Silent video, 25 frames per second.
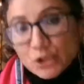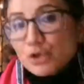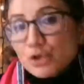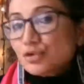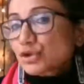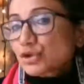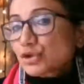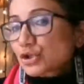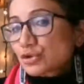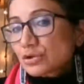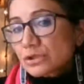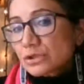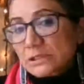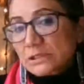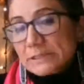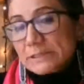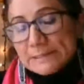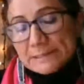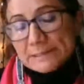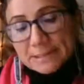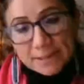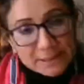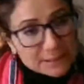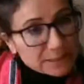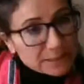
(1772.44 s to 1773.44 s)
you should
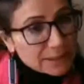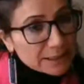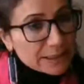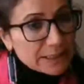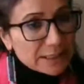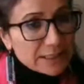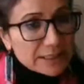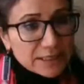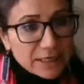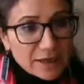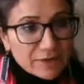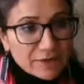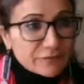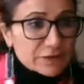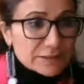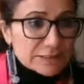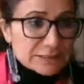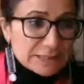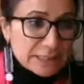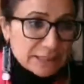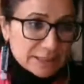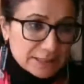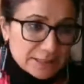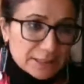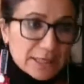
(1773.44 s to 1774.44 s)
certainly never
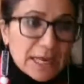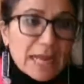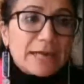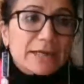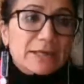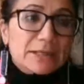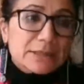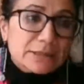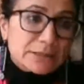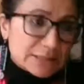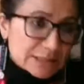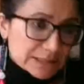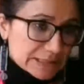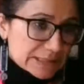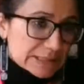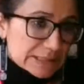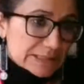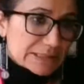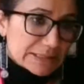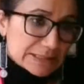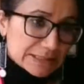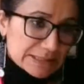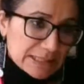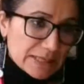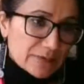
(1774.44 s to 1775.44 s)
settle. And this
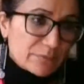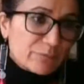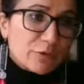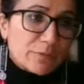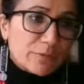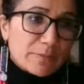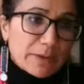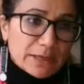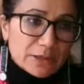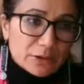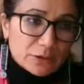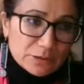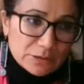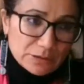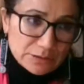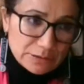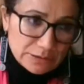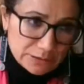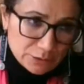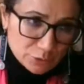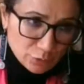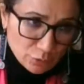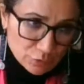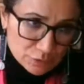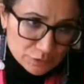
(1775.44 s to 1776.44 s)
is the same for my
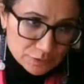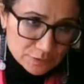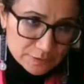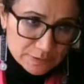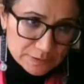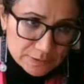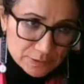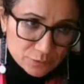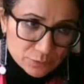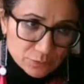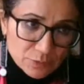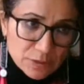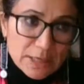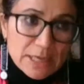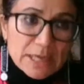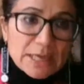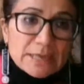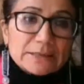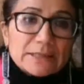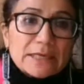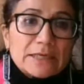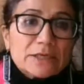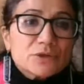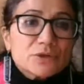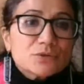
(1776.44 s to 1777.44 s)
daughters too
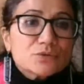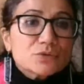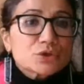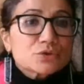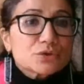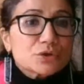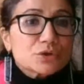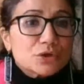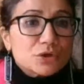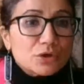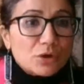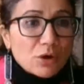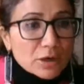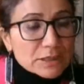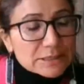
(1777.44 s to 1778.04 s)
that you should yeah.